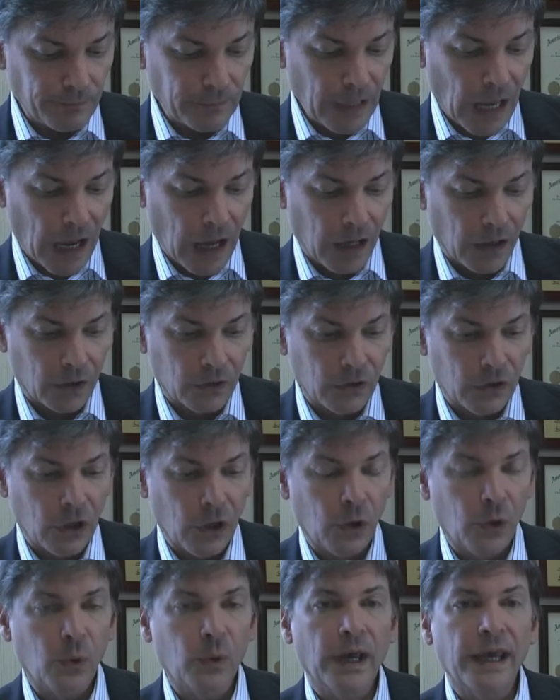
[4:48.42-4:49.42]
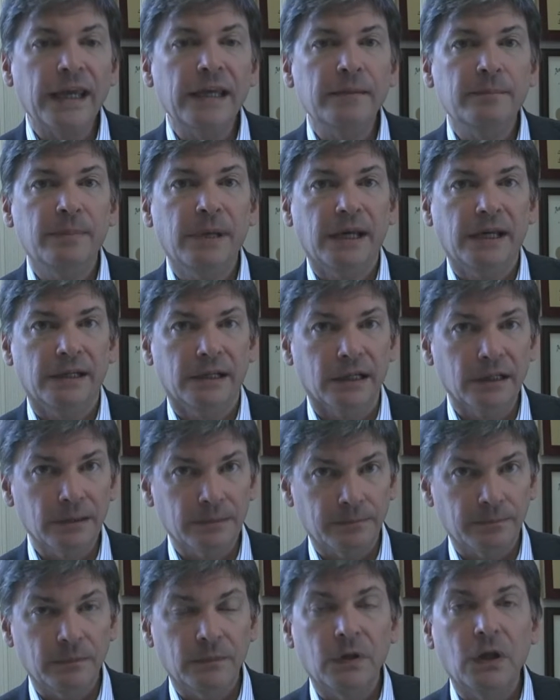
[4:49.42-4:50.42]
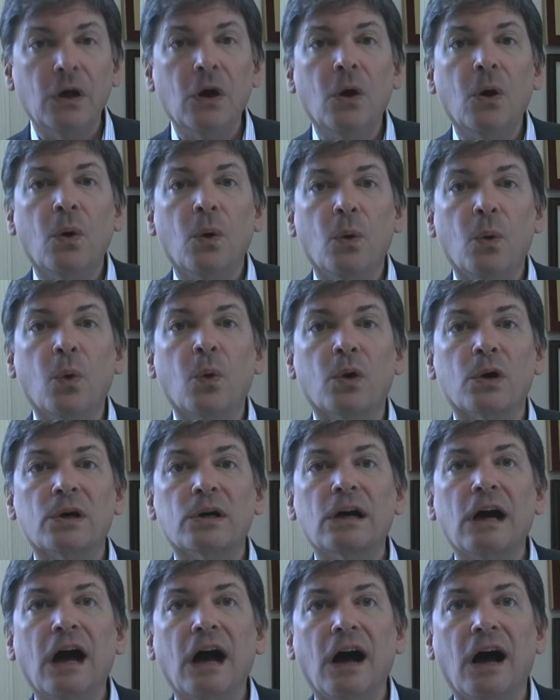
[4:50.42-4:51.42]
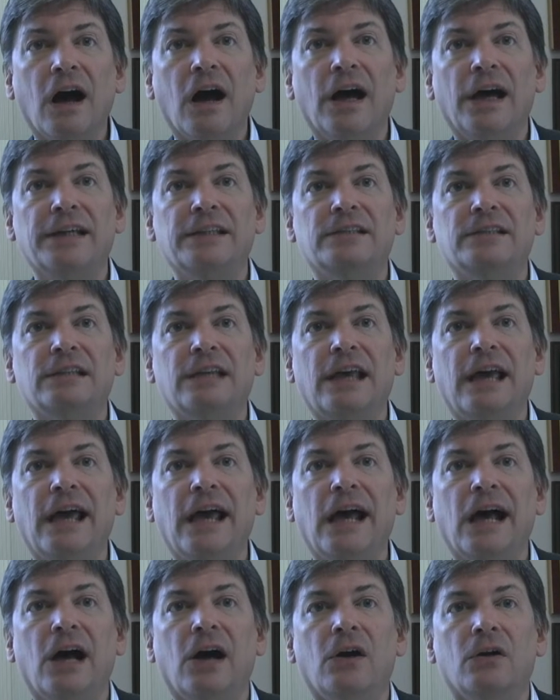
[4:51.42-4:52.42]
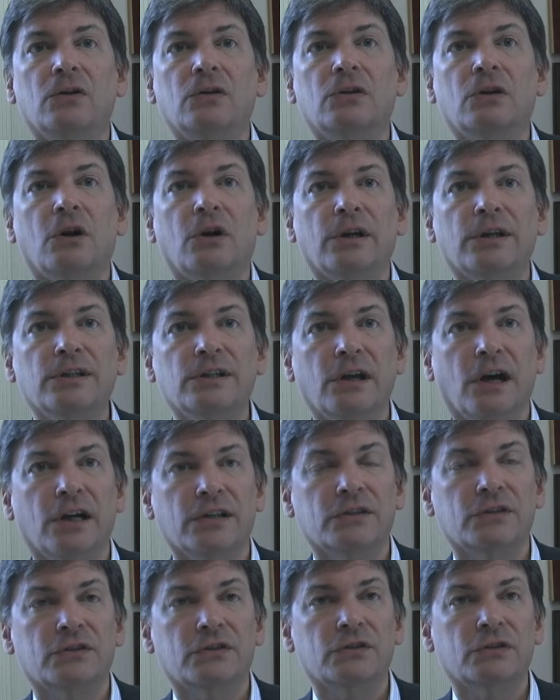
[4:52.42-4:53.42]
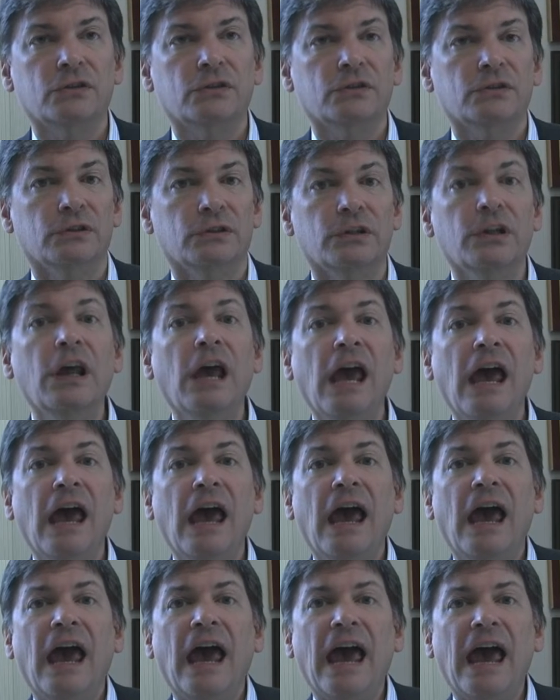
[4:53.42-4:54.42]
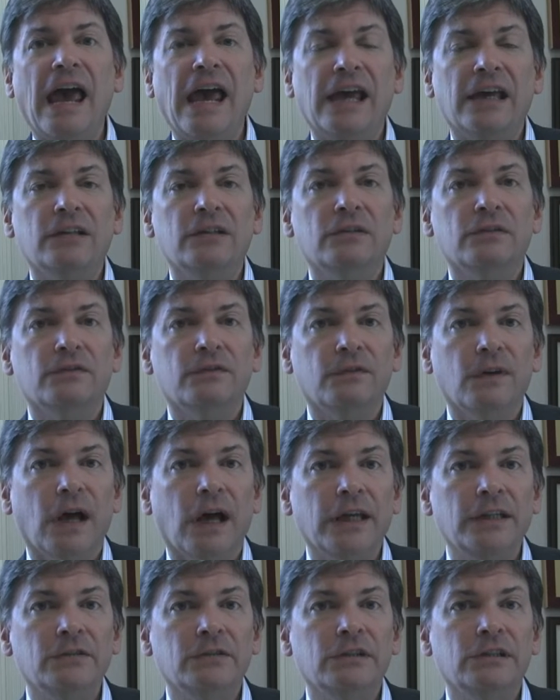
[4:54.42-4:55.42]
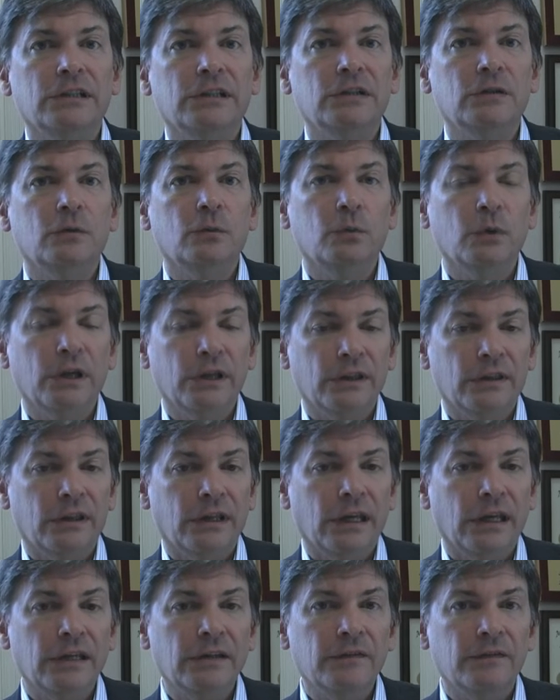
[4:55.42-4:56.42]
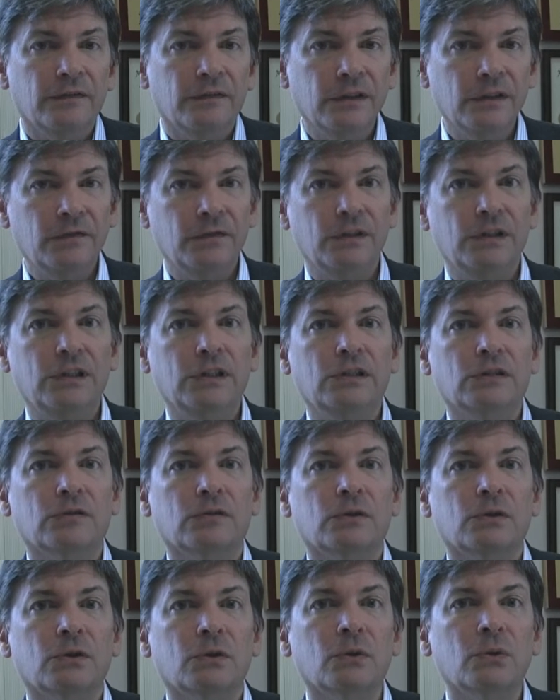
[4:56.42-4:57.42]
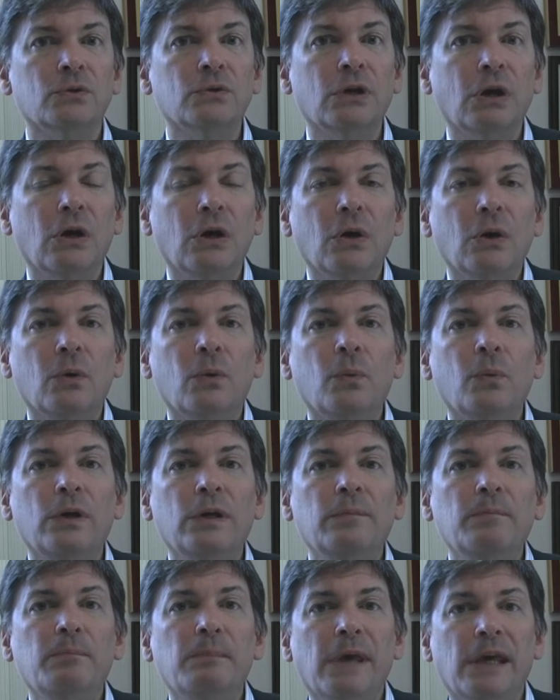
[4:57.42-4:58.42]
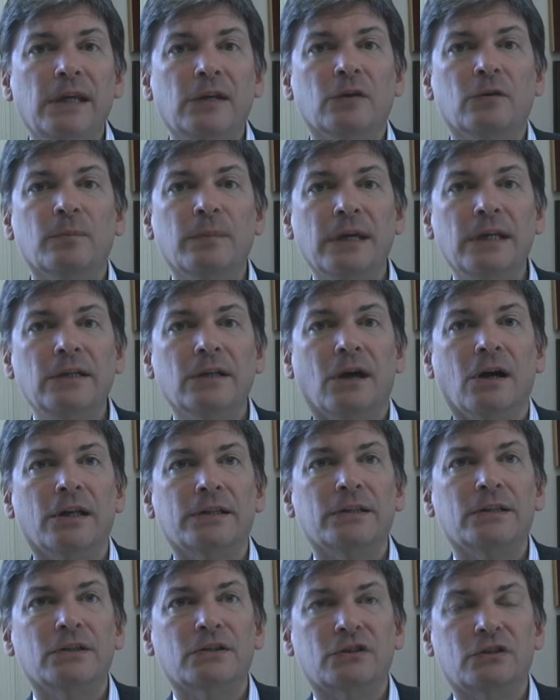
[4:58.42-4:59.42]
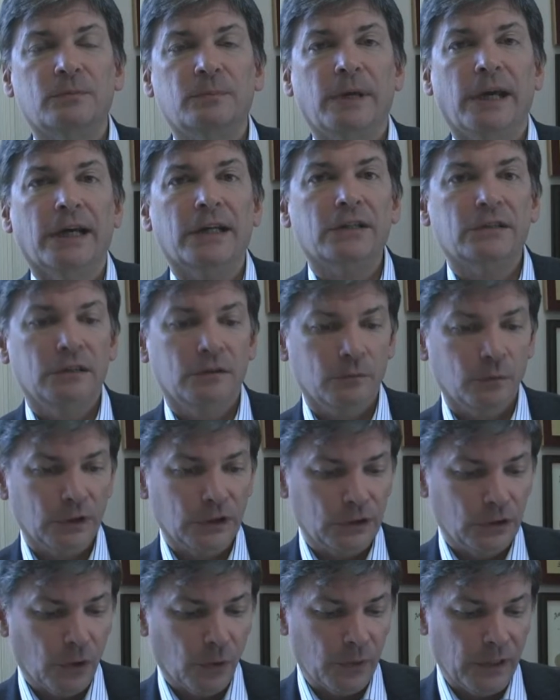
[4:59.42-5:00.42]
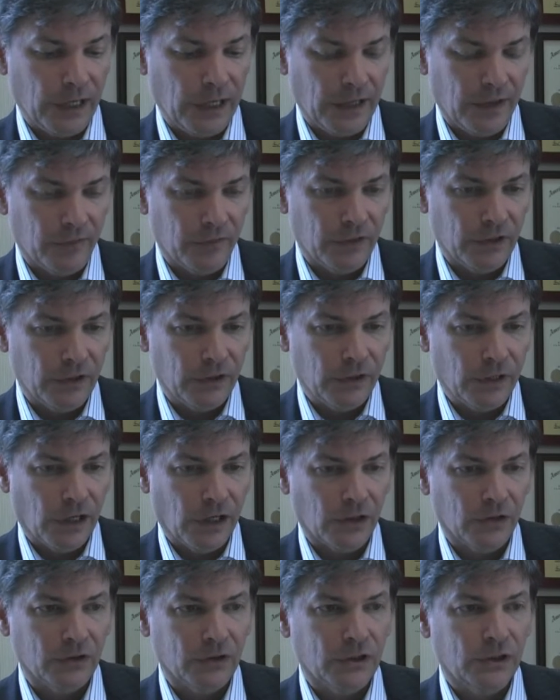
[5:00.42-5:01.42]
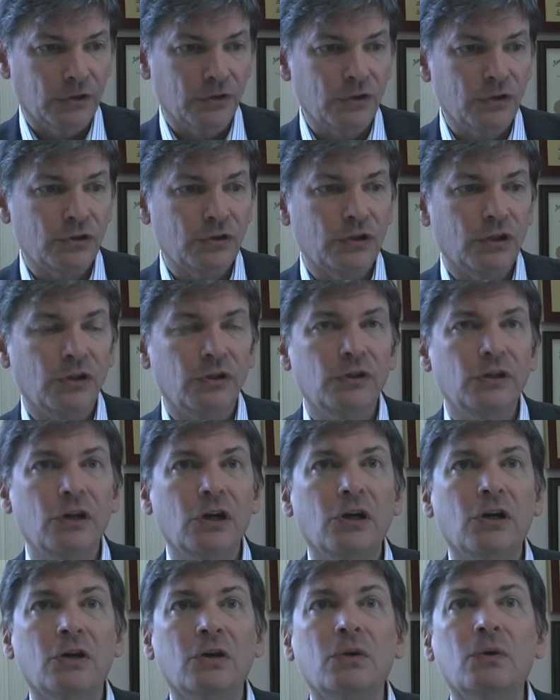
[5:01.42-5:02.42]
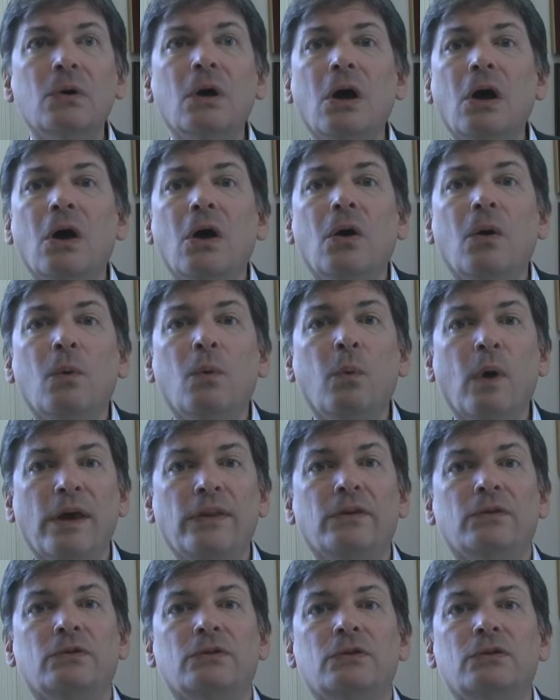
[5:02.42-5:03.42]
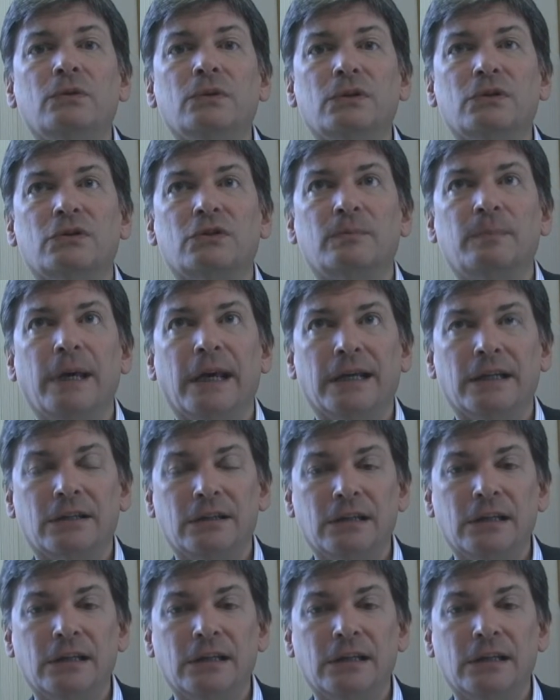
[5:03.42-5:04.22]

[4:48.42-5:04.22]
uh, low A beta or high tau are not certain. And finally, with a 50 year old, we may or may not expect, and we don't have the knowledge to know whether to expect